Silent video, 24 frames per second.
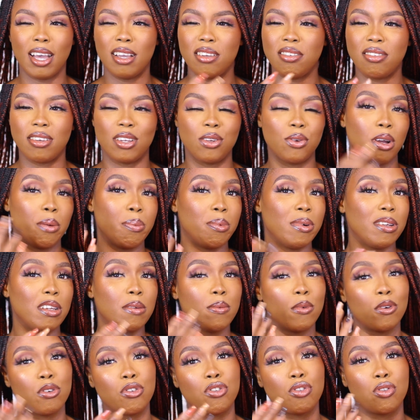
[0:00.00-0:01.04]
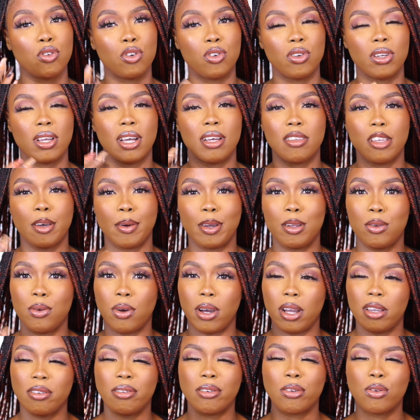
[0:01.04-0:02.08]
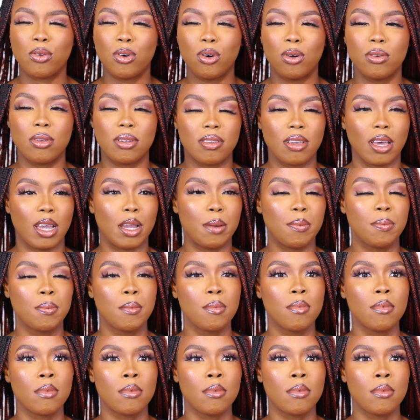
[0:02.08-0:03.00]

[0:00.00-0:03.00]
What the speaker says: eyeshadow, I pretty much show you guys how I do eyeshadow all the time.